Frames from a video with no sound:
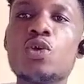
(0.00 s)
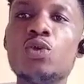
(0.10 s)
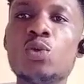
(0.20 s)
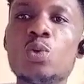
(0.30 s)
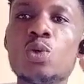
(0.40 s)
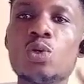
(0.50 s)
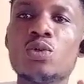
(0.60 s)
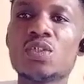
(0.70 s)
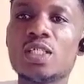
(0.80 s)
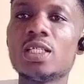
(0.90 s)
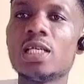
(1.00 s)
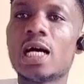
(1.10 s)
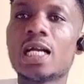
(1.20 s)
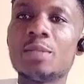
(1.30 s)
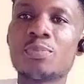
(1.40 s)
you're going to see
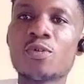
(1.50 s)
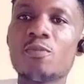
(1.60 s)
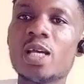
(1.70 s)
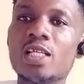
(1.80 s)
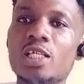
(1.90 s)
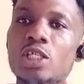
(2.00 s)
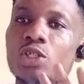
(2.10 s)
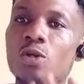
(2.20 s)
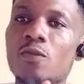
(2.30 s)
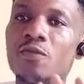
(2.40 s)
an improvement in your